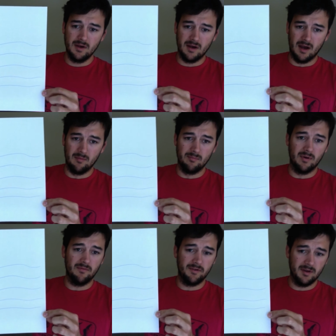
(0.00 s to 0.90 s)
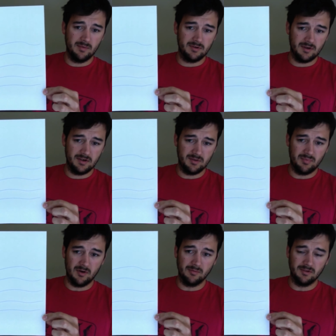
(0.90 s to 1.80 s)
but for demonstration
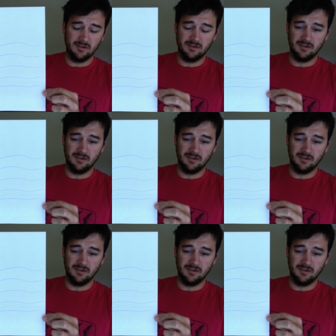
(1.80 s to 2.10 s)
purposes,